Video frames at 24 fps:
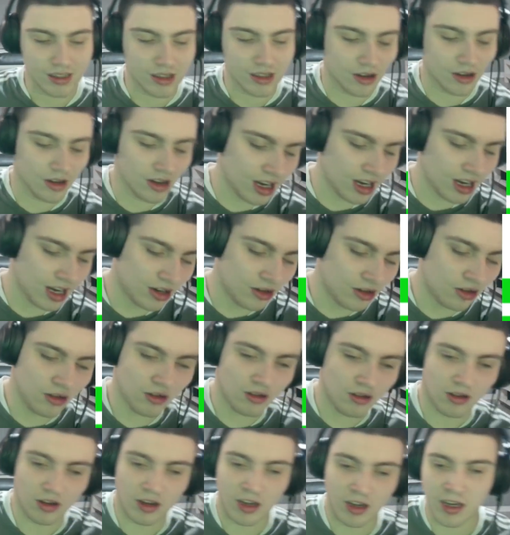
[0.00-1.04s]
So I
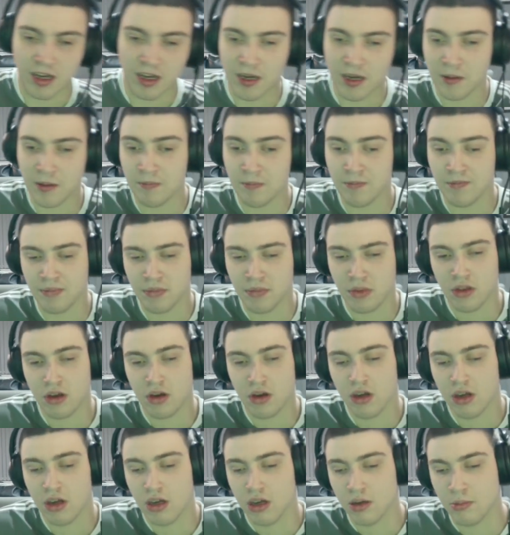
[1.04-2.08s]
know.
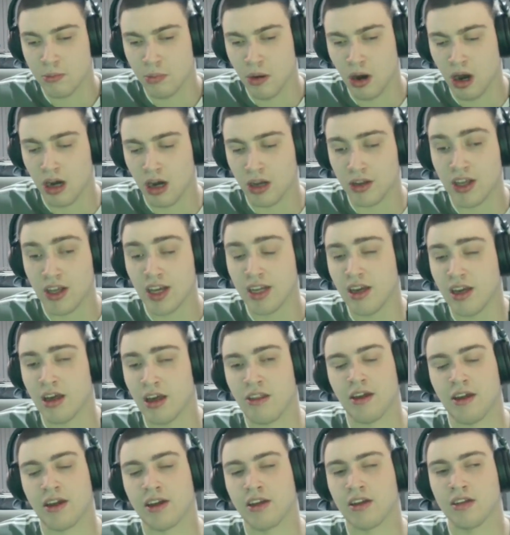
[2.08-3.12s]
But then you're
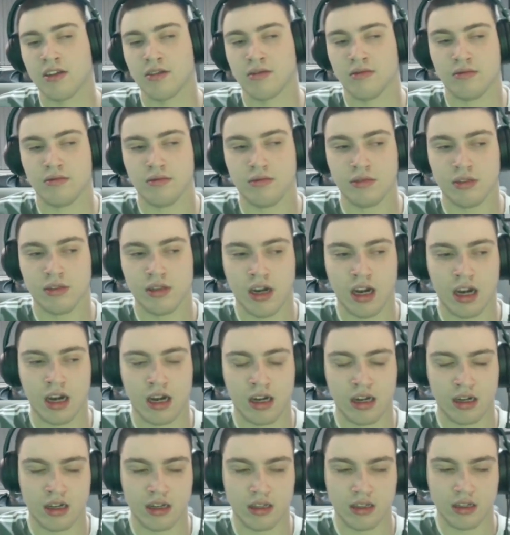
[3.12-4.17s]

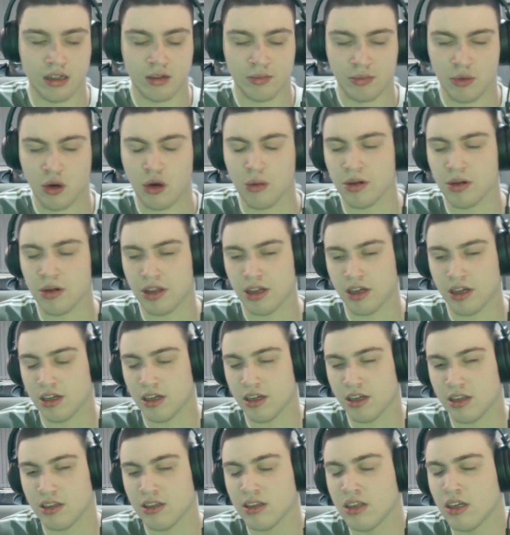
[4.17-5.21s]
probably
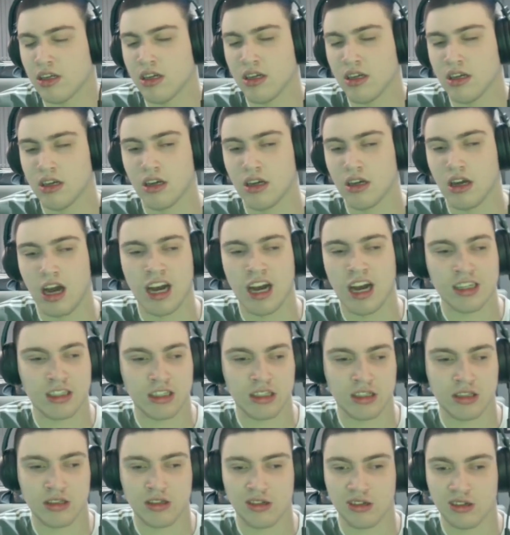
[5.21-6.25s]
thinking, I
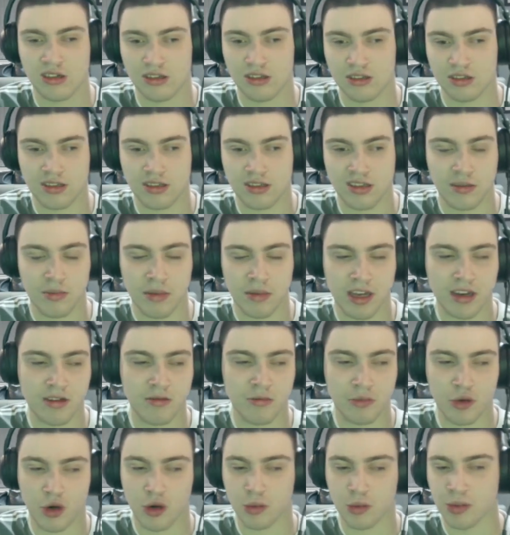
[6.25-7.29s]
just thought St
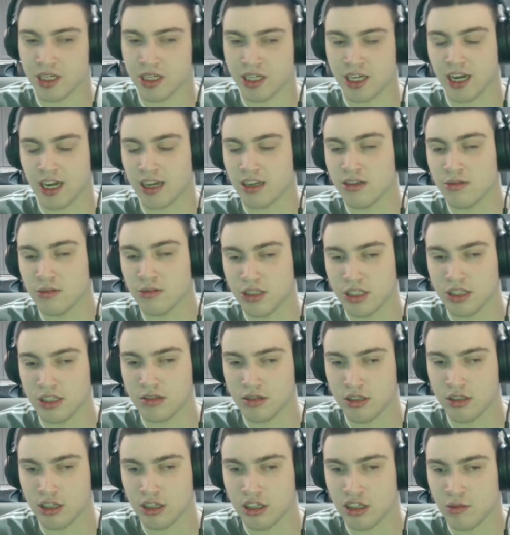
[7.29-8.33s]
Mirren probably kicking
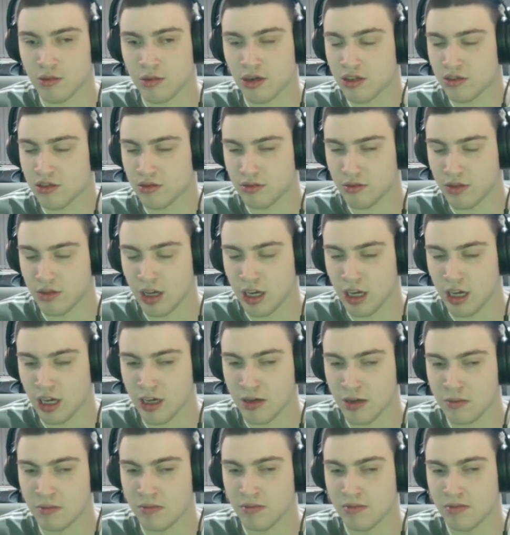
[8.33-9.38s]
themselves that they were
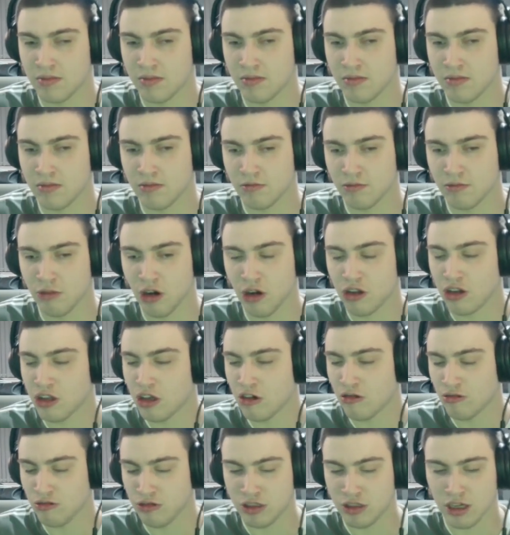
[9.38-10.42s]

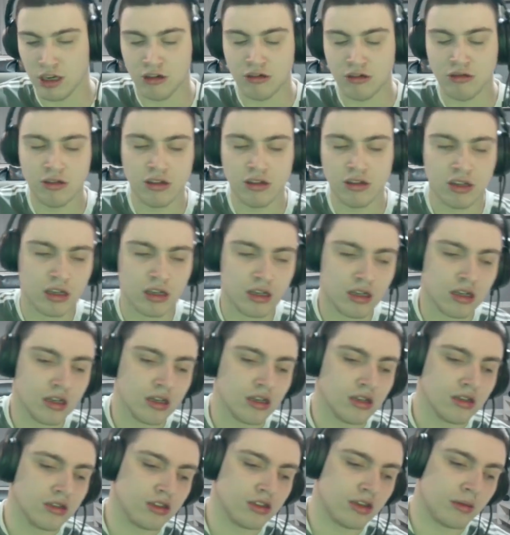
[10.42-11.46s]
1-0 down.
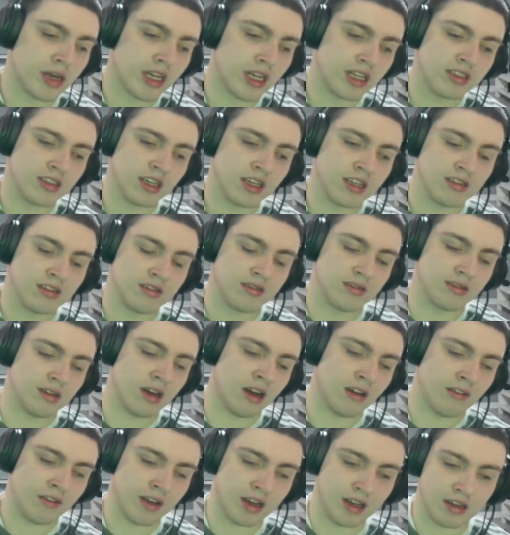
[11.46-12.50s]
St Mirren
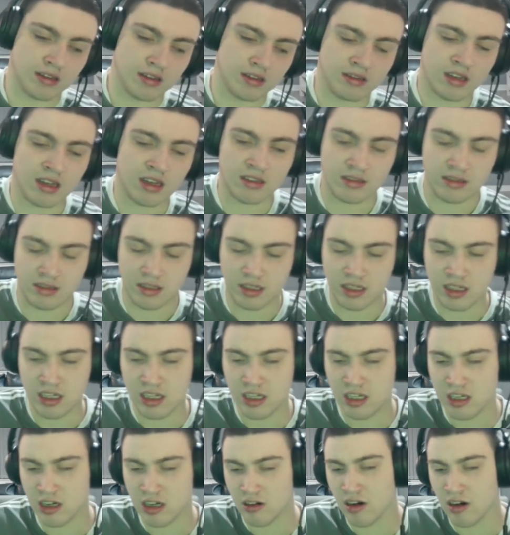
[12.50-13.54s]
did
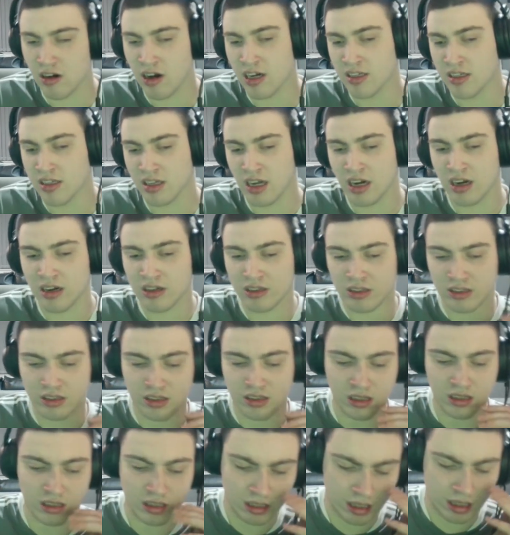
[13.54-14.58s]
equalise,
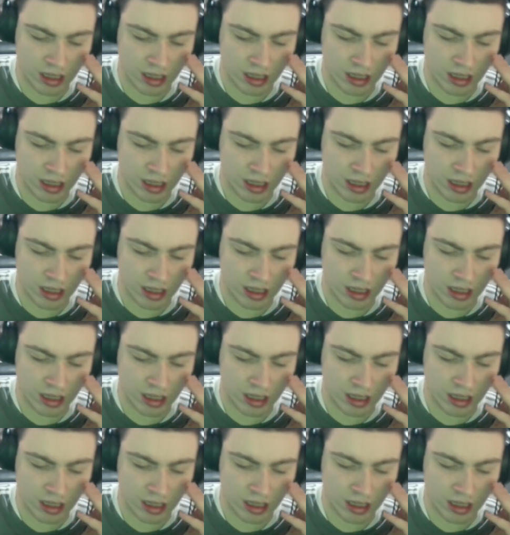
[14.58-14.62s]
Alistair.